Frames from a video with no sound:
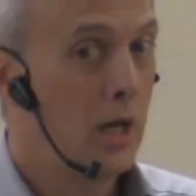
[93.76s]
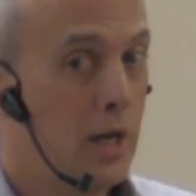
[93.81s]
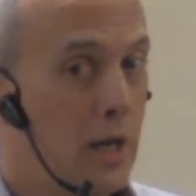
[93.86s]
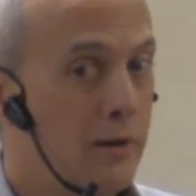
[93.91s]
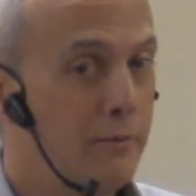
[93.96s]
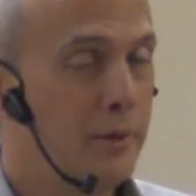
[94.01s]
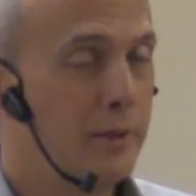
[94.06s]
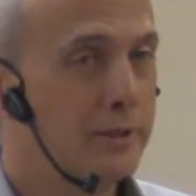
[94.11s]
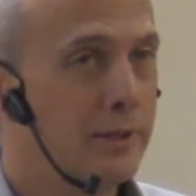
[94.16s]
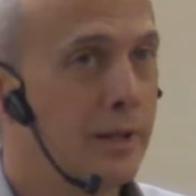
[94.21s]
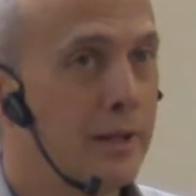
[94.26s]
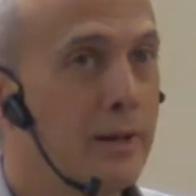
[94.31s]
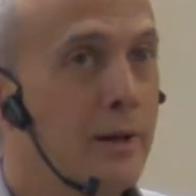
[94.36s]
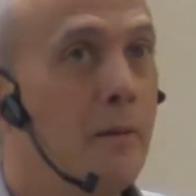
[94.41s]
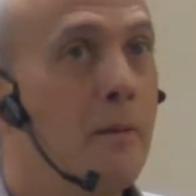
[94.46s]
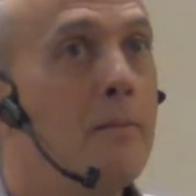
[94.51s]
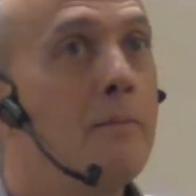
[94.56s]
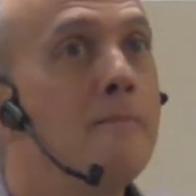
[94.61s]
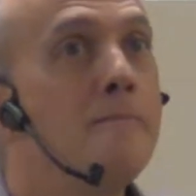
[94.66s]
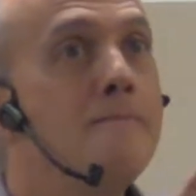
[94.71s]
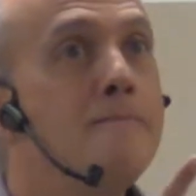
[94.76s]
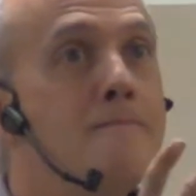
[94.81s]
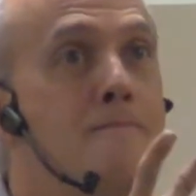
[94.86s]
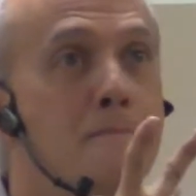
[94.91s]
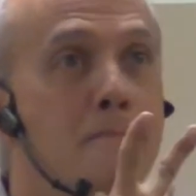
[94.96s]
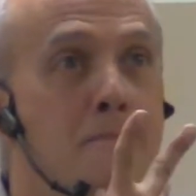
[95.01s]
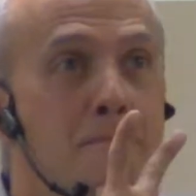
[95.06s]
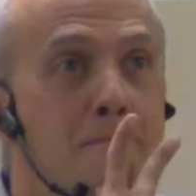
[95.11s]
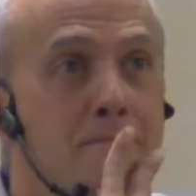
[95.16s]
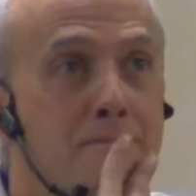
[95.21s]
Everybody's like,
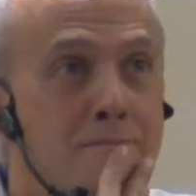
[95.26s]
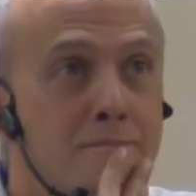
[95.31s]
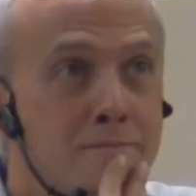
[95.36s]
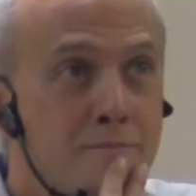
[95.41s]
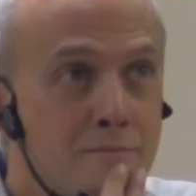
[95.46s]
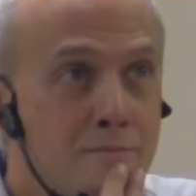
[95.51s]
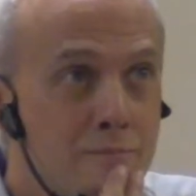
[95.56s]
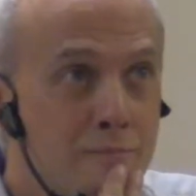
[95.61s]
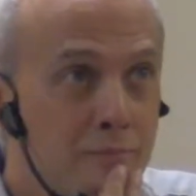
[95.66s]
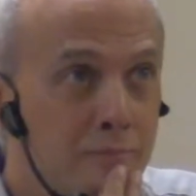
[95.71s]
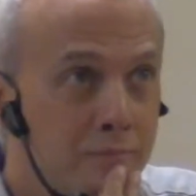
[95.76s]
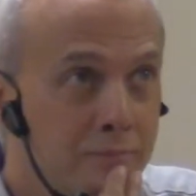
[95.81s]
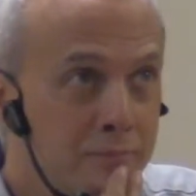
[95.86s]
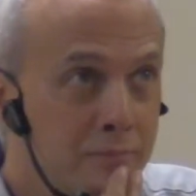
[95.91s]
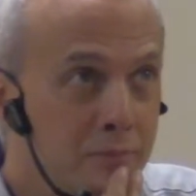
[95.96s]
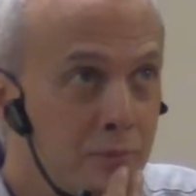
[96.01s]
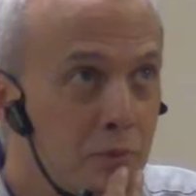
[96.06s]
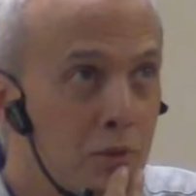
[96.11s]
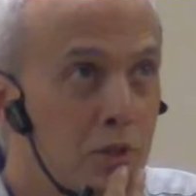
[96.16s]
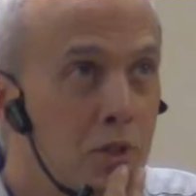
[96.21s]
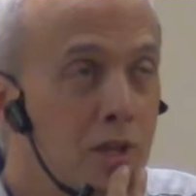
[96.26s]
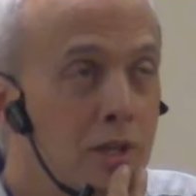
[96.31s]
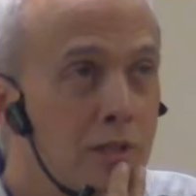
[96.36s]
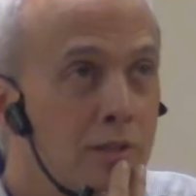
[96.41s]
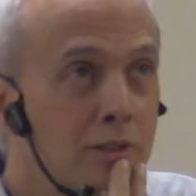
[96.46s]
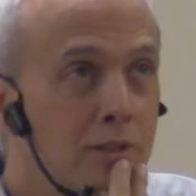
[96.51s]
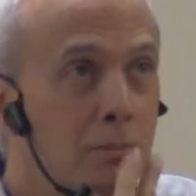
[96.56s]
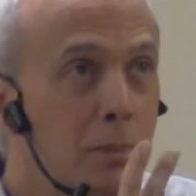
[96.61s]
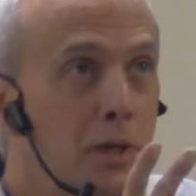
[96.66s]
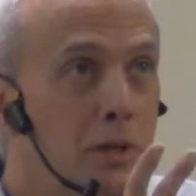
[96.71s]

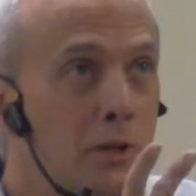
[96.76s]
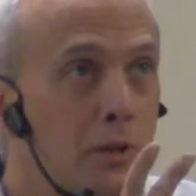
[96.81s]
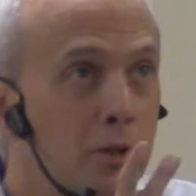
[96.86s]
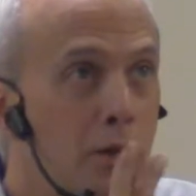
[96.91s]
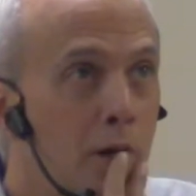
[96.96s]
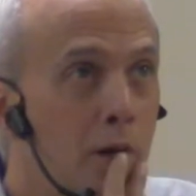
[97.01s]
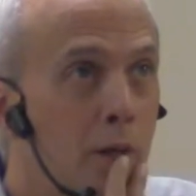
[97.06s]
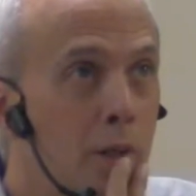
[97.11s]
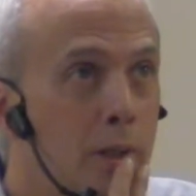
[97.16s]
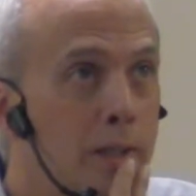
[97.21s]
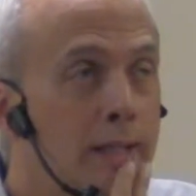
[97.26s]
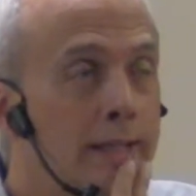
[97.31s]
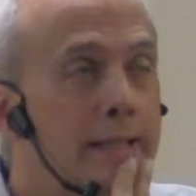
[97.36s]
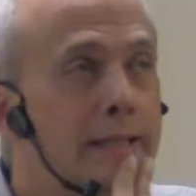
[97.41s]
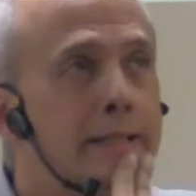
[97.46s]
things to make you go,